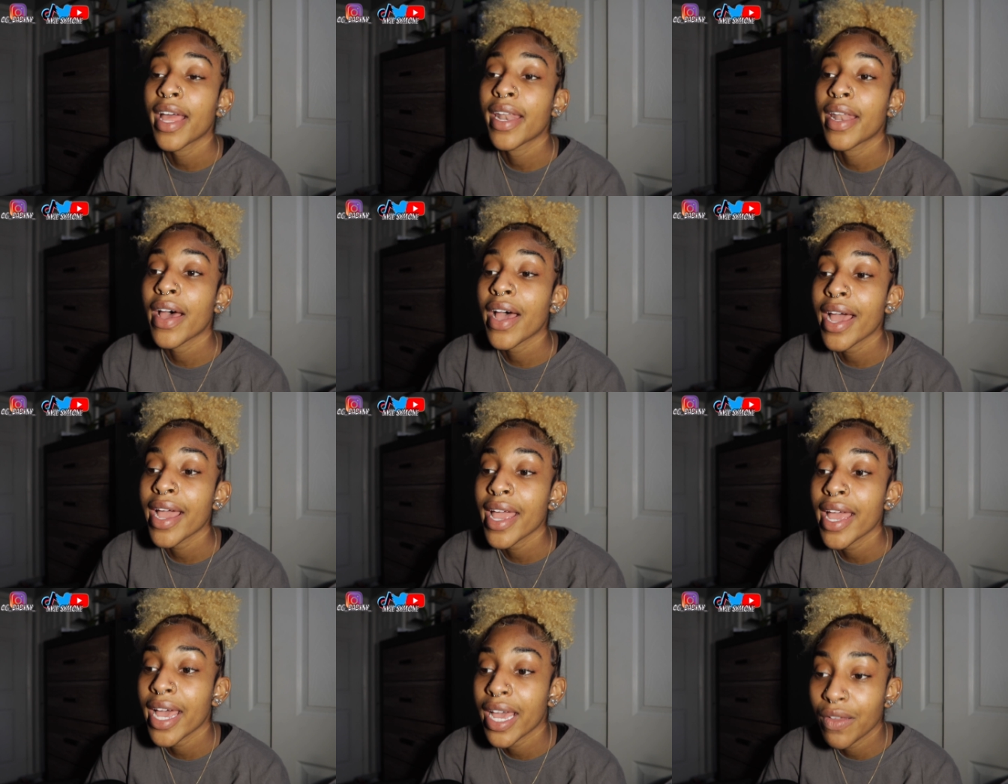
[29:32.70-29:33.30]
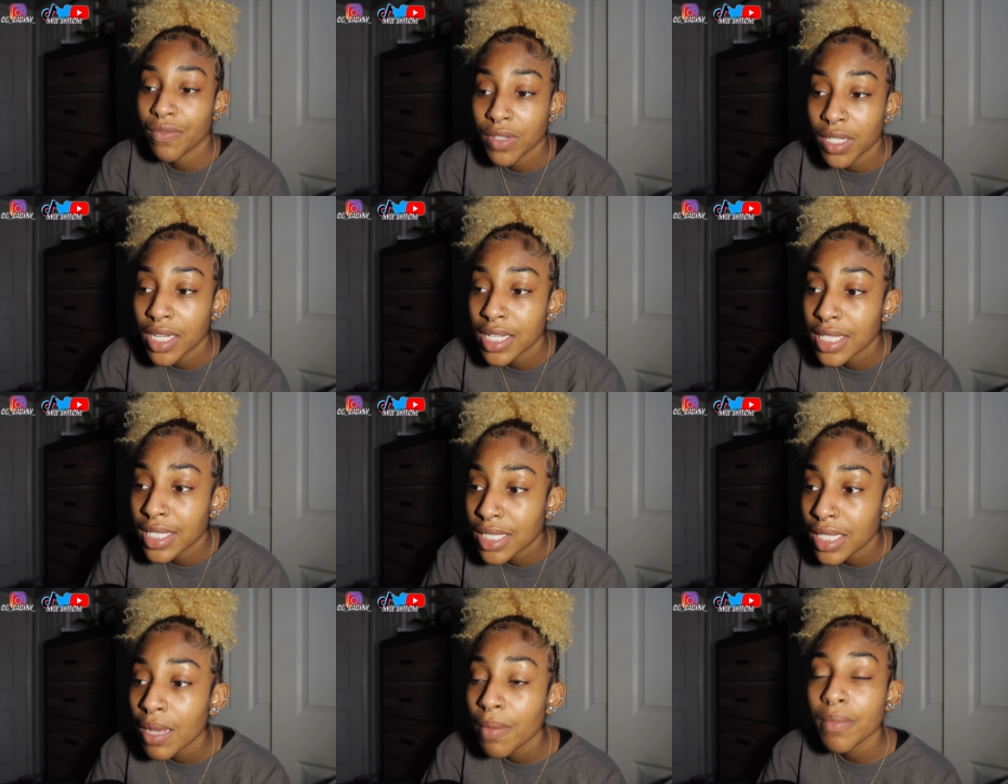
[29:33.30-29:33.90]
and I have
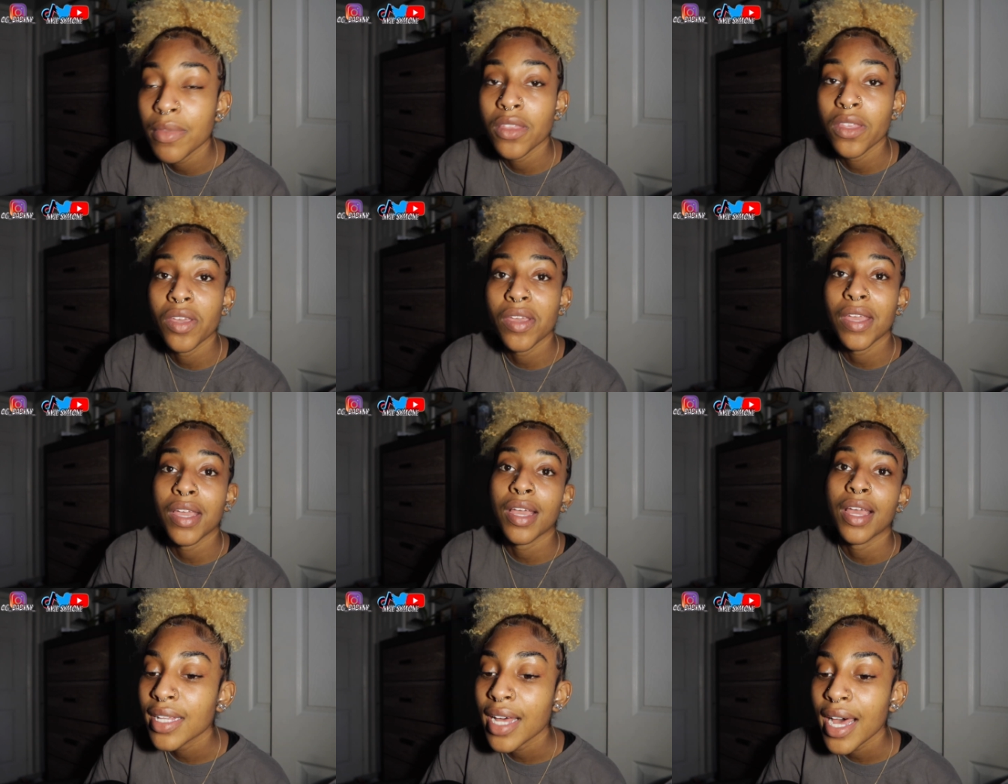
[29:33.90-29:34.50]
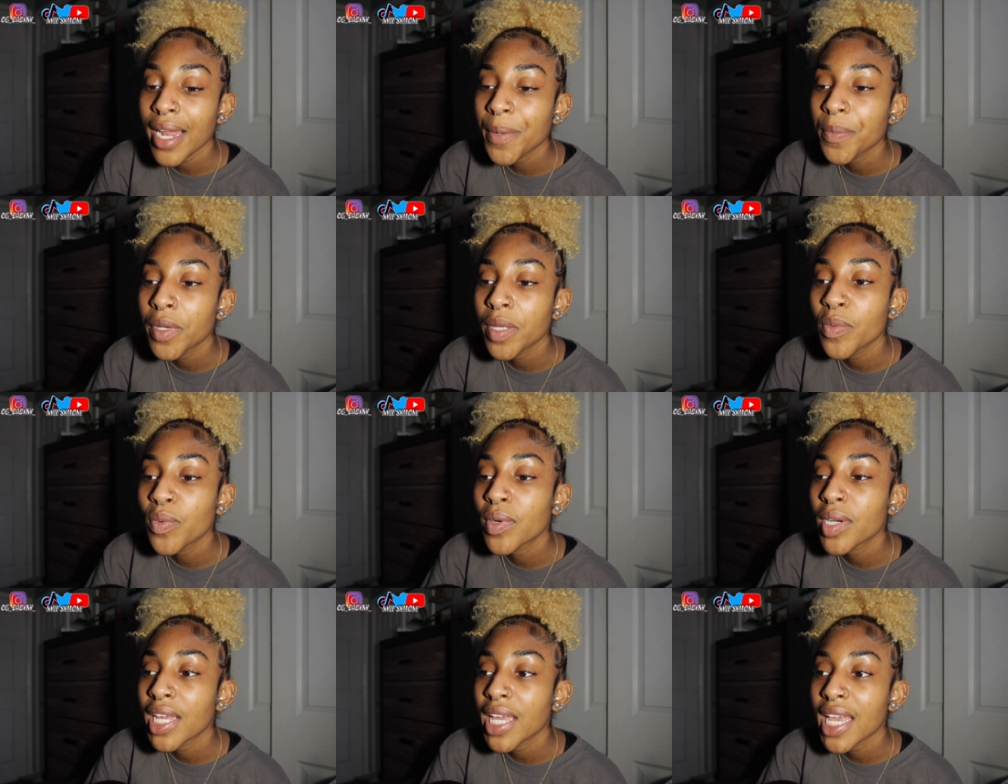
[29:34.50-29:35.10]
done something a lot of
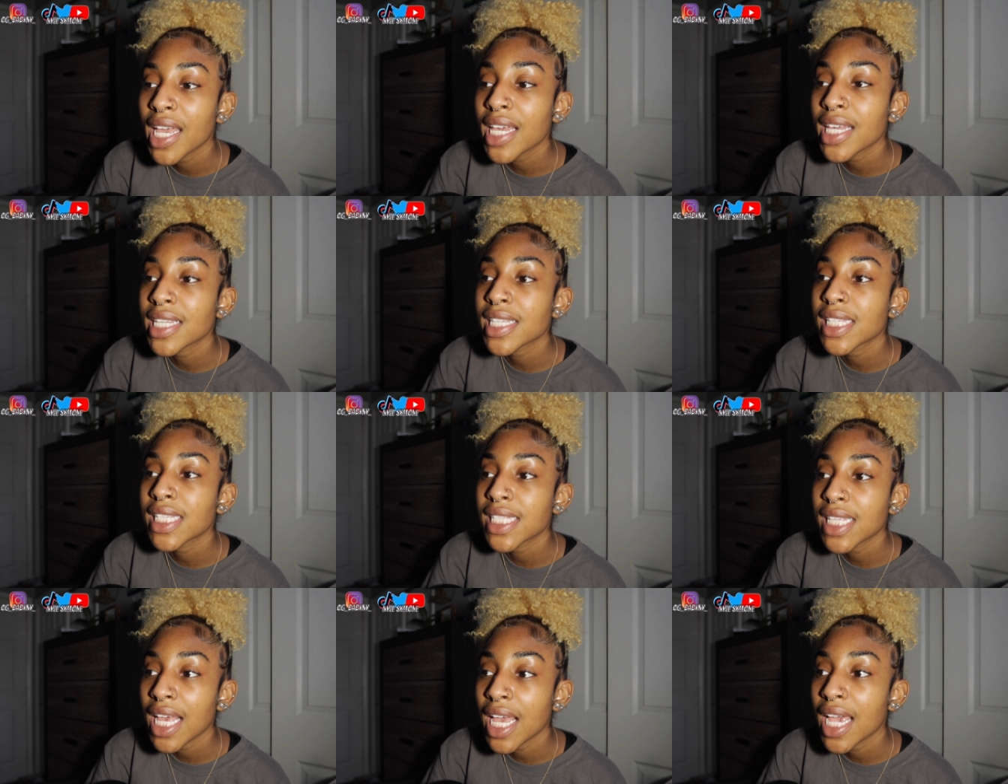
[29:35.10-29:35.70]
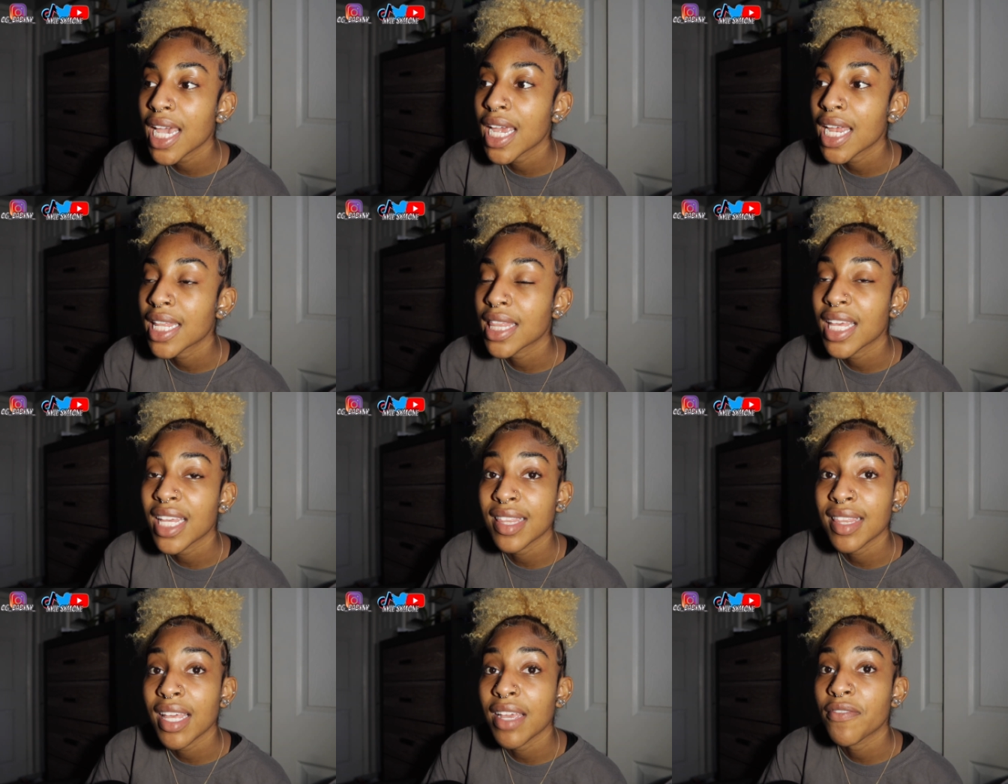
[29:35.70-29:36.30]
people can't say
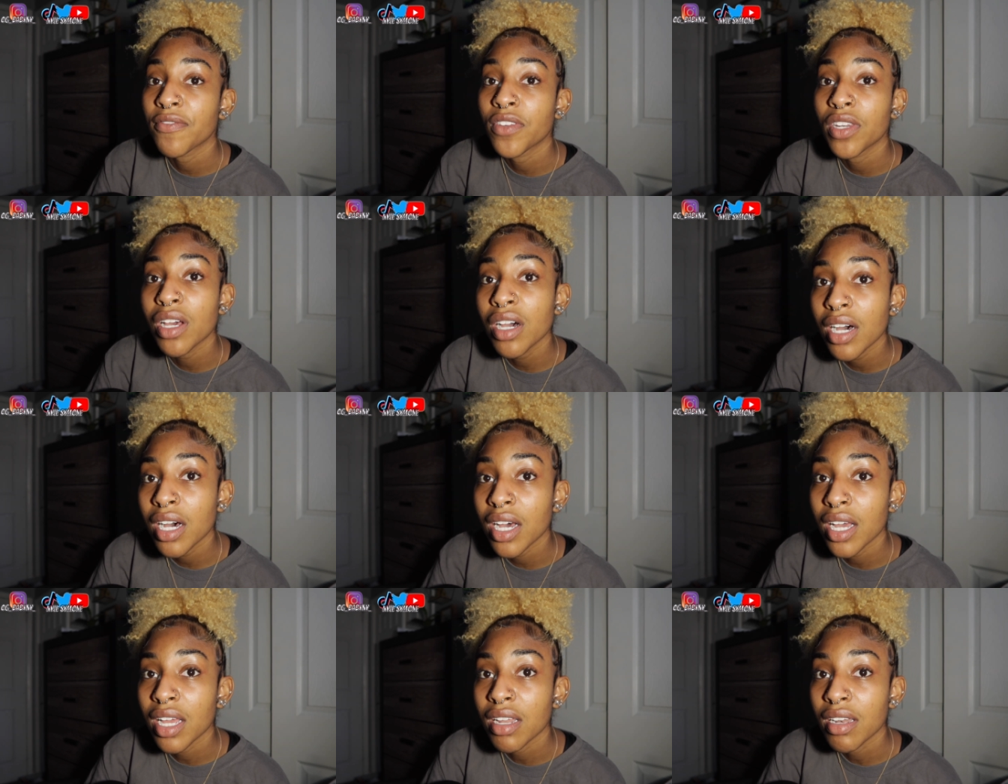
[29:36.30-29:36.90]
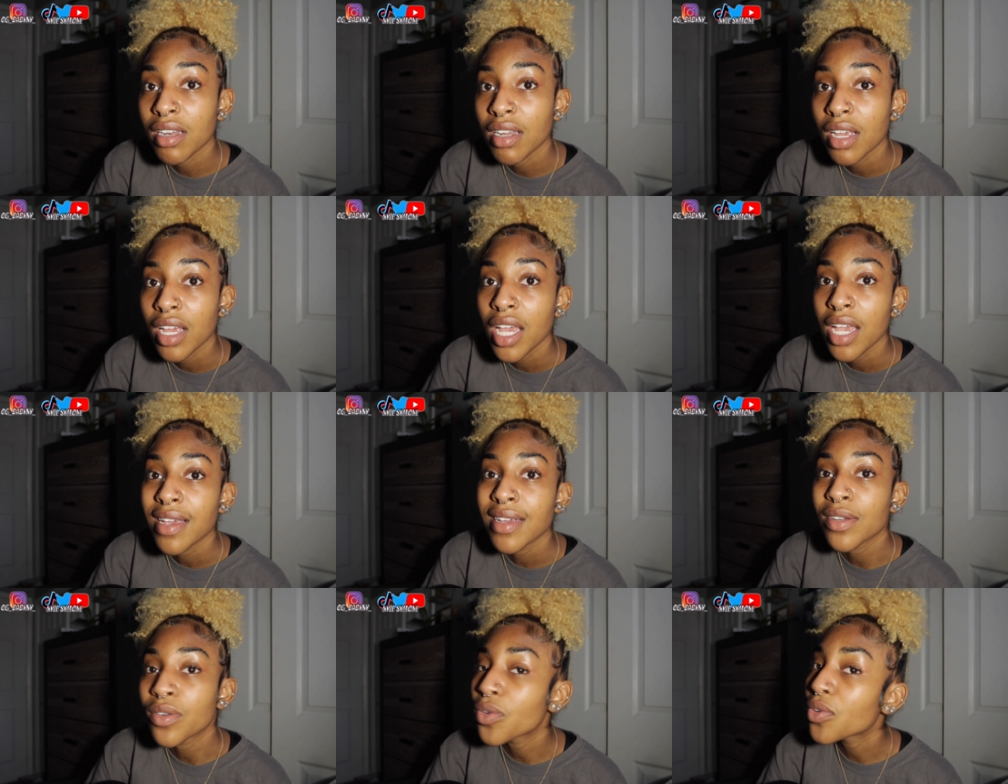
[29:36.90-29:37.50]
that they've done
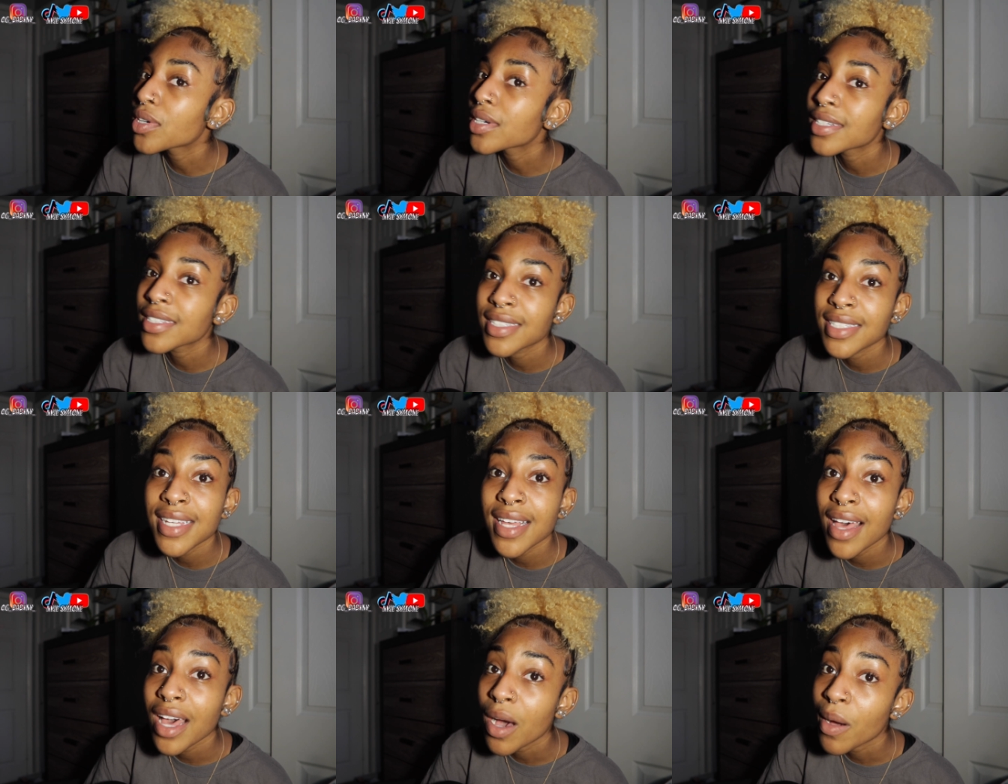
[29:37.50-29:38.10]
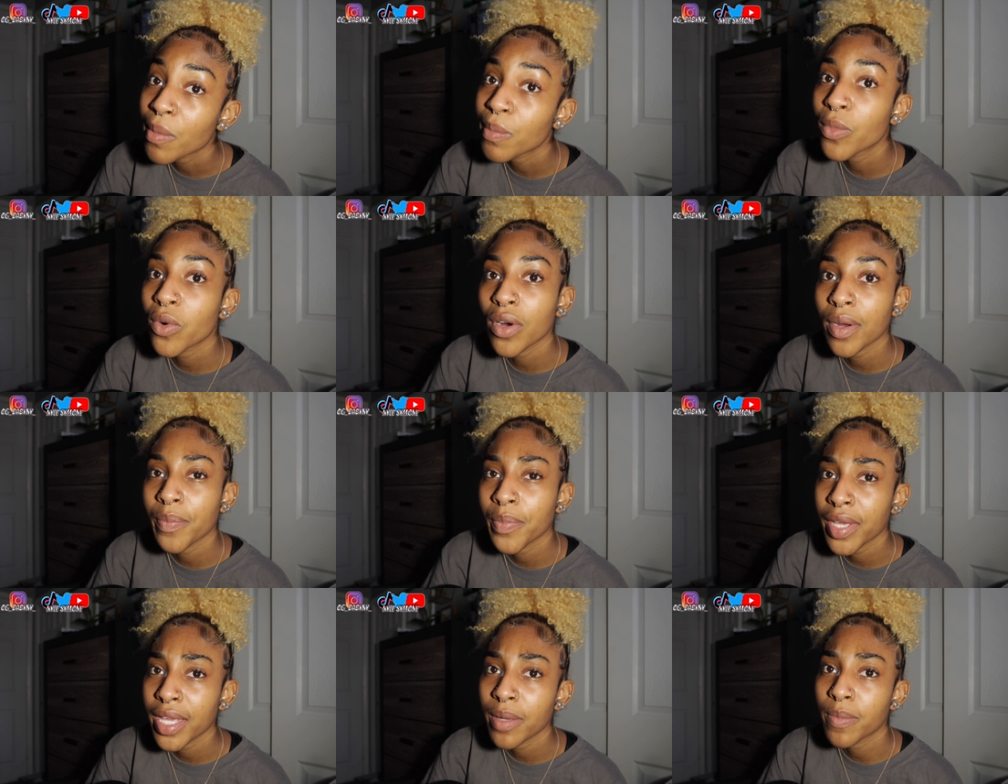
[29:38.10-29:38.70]
in order to help more
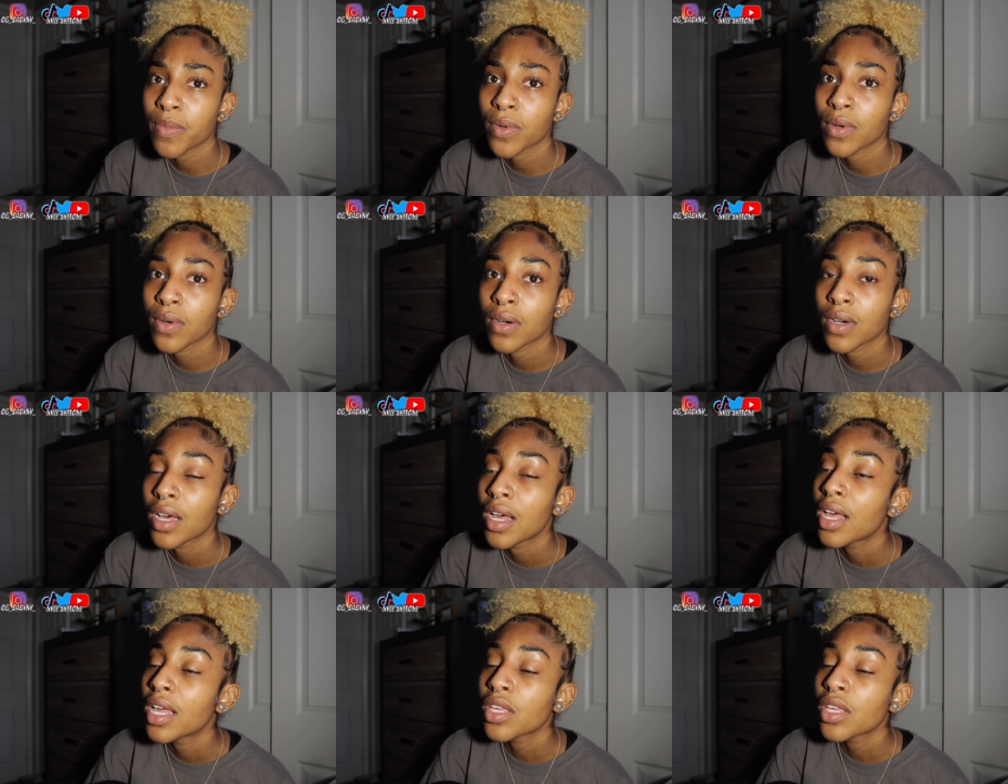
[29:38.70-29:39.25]
people.